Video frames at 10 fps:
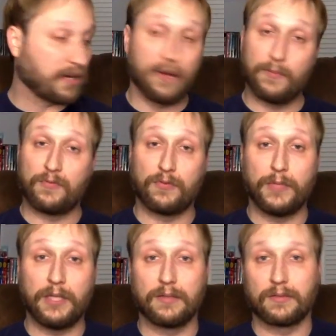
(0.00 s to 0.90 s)
common for
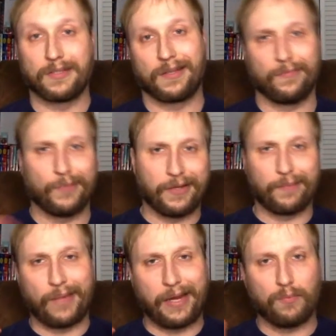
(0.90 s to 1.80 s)
me because I don't
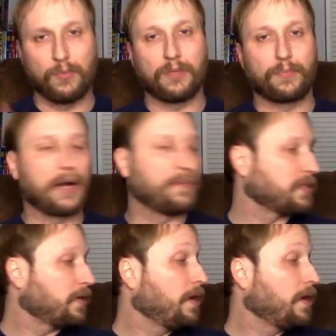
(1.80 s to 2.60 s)
like me with the props.